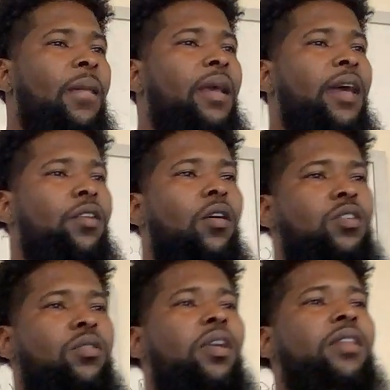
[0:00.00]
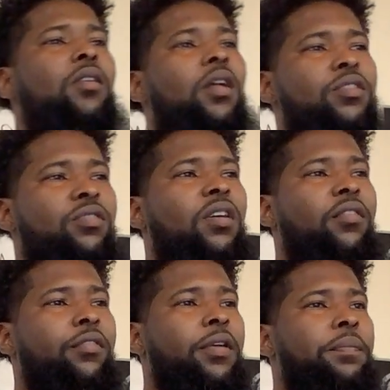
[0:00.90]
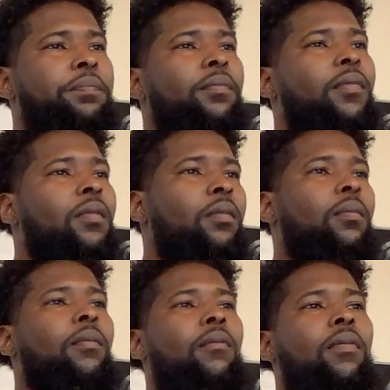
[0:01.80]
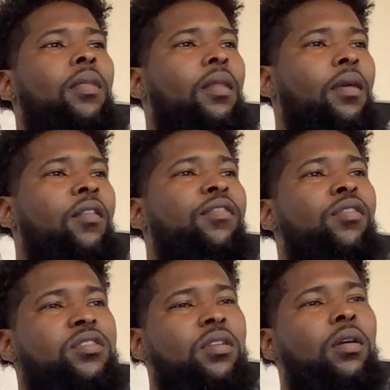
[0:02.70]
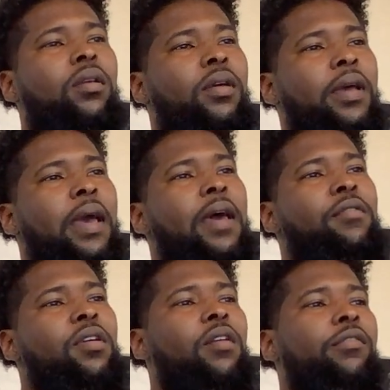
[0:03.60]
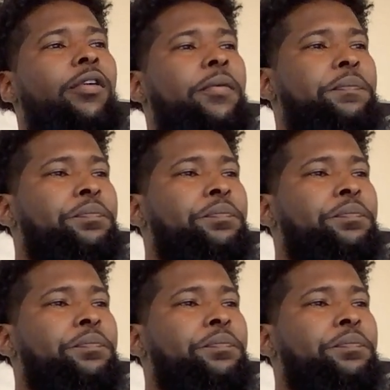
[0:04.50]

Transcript: And you're also going to acknowledge recovering, full stall, and recovering.